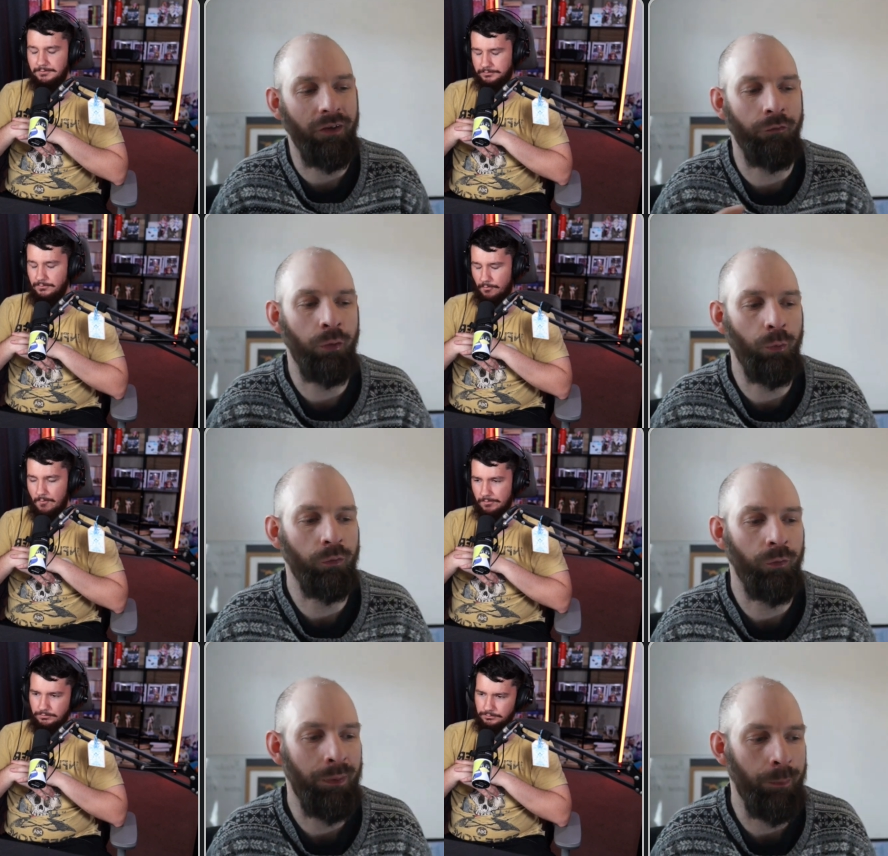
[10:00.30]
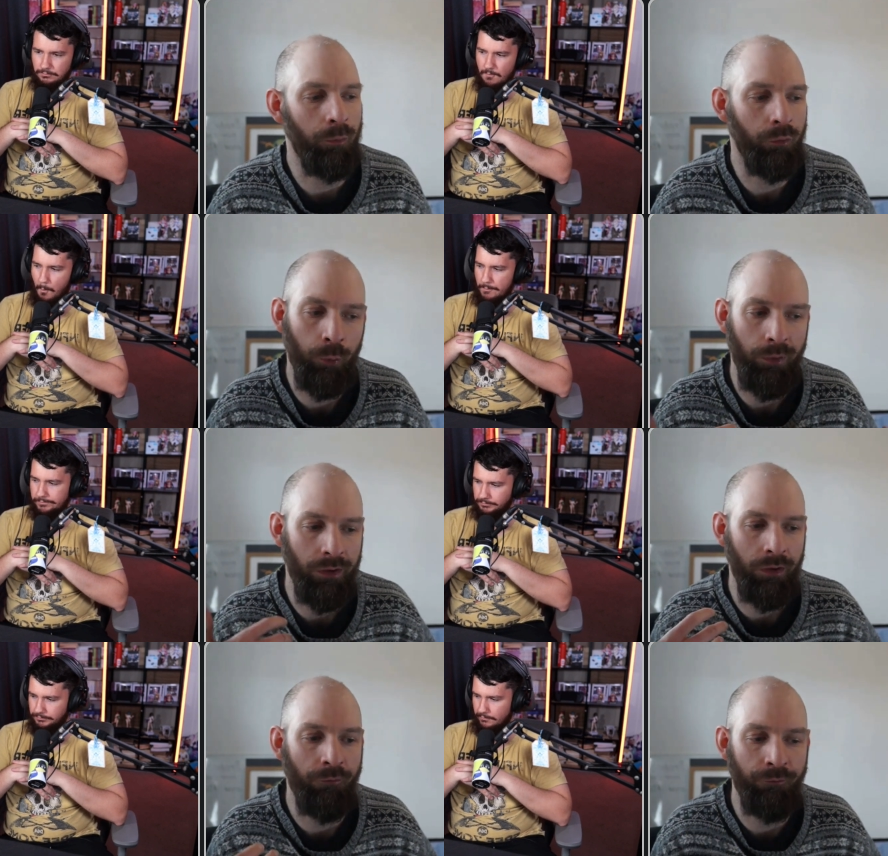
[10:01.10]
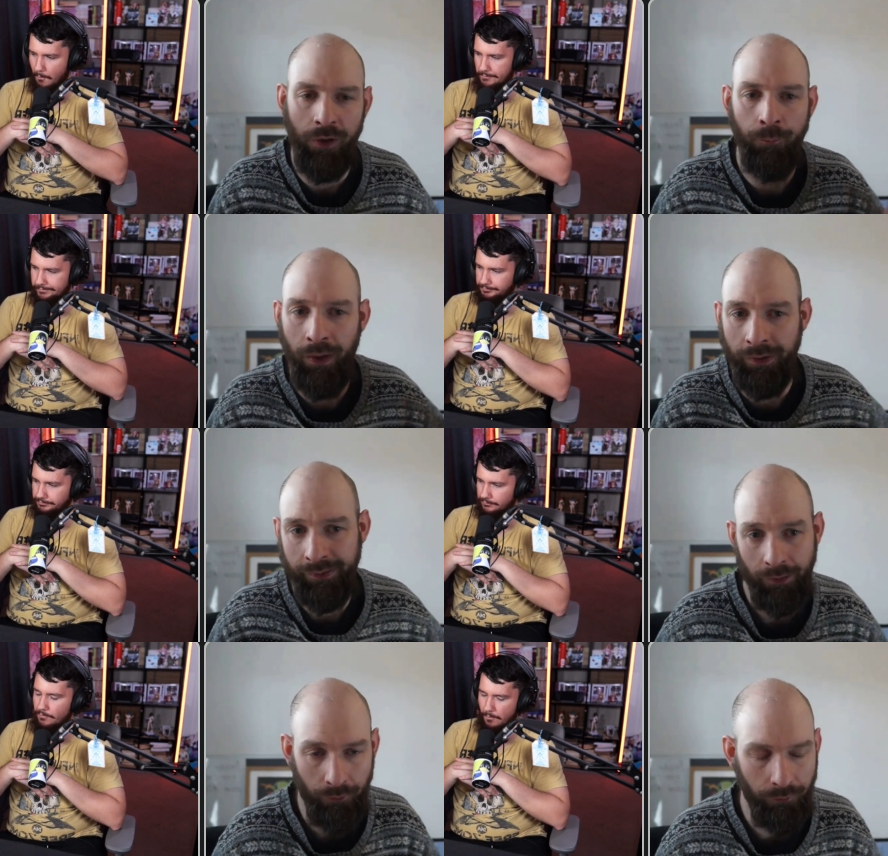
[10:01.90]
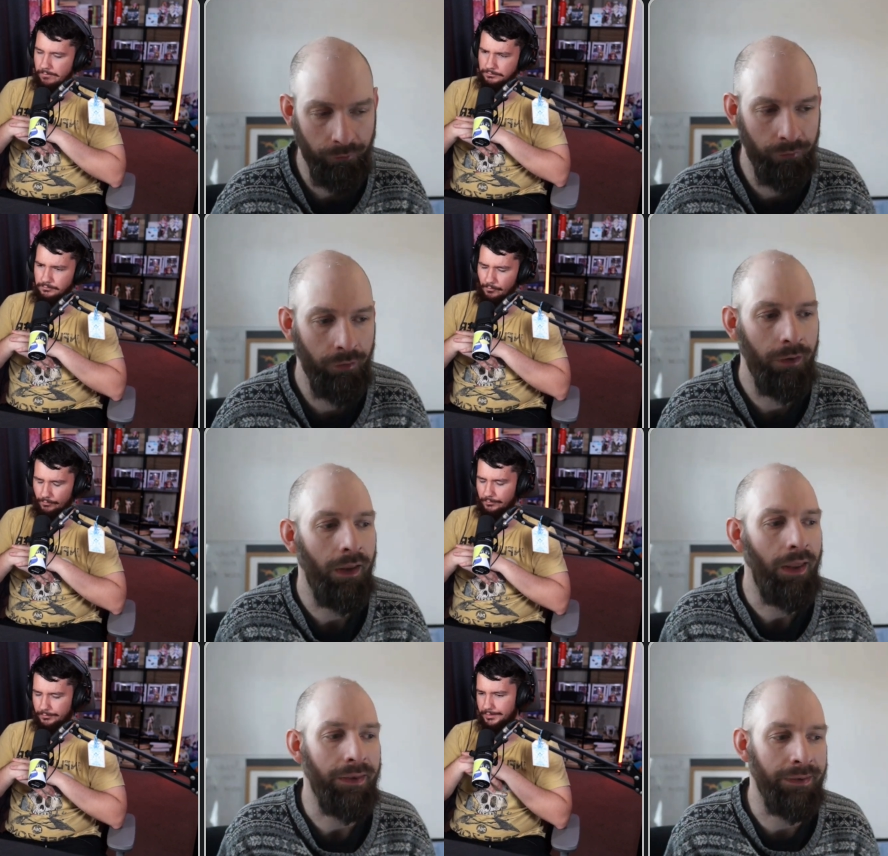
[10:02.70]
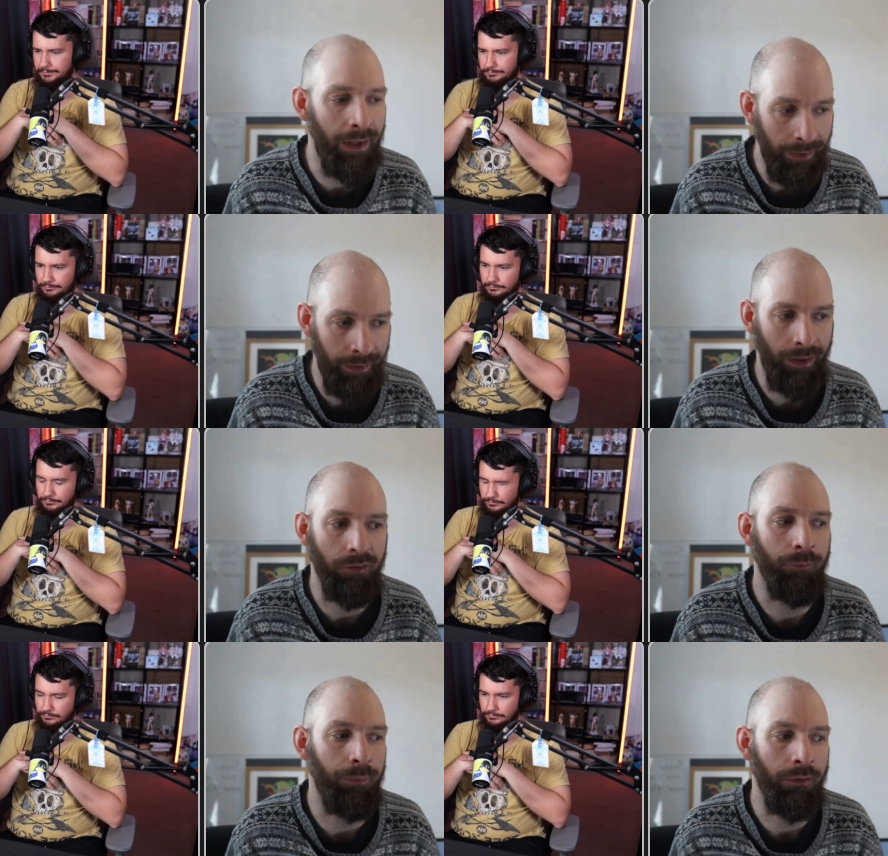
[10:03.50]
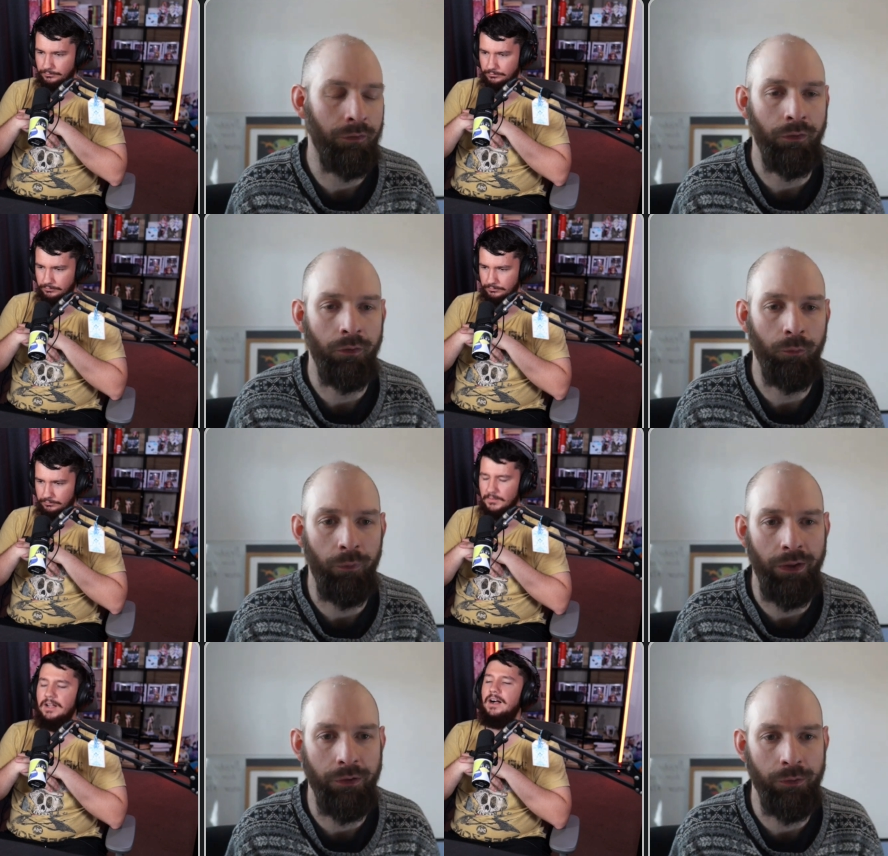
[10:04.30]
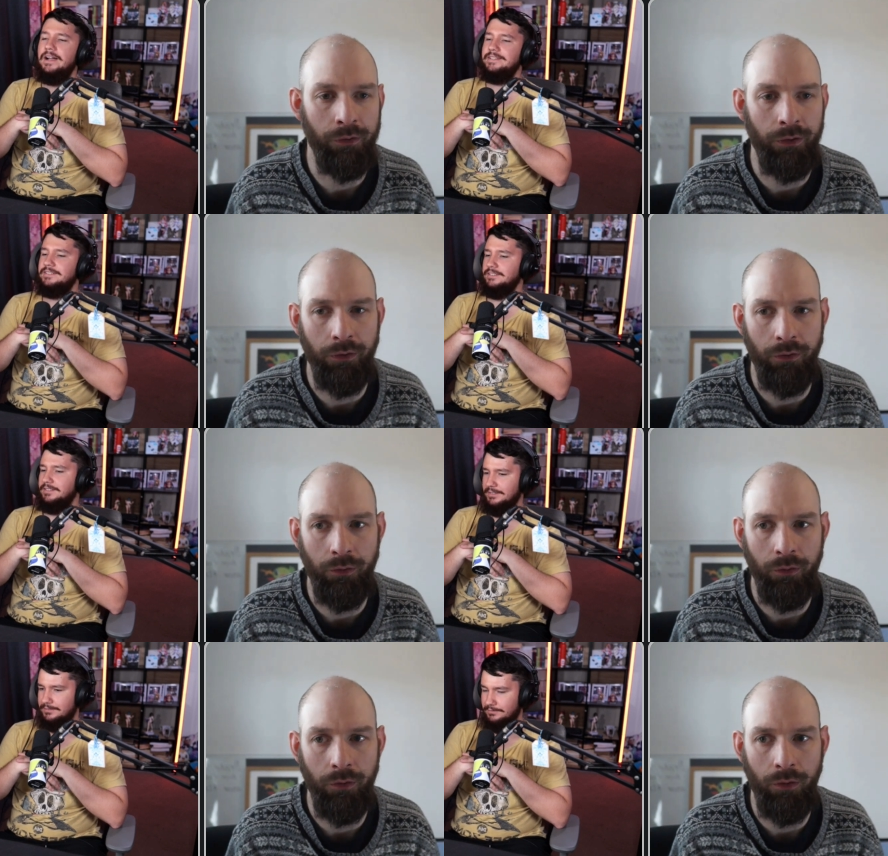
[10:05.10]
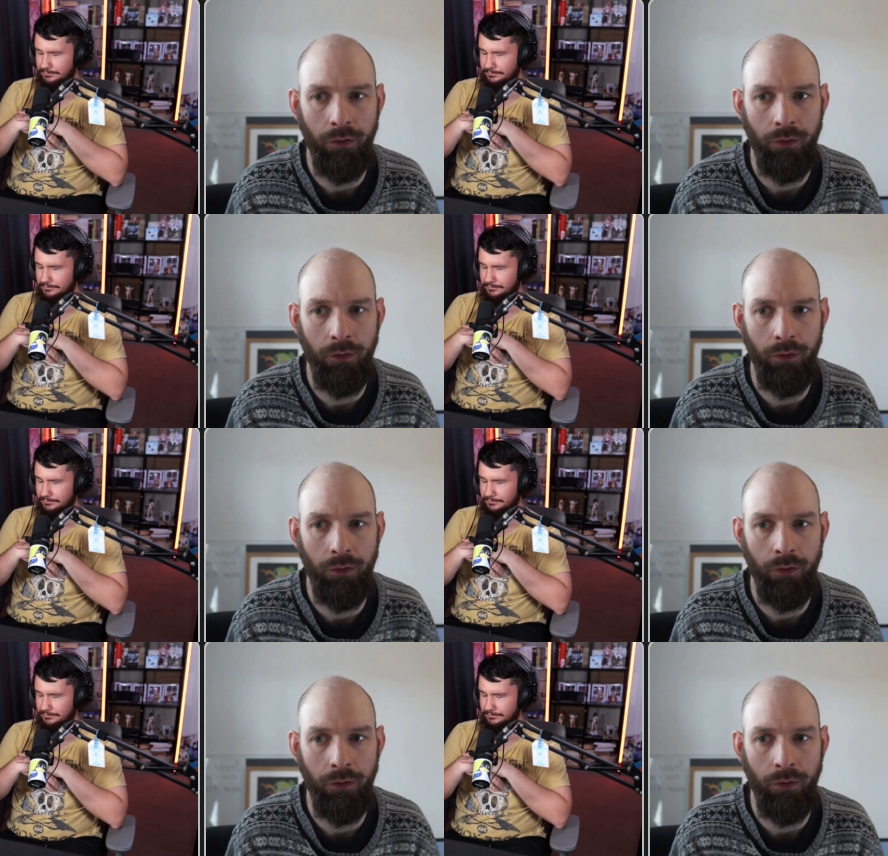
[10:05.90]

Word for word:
Speaker 1: of tools for people doing uh, third-party add-ons. mm That has a button where you I can, see.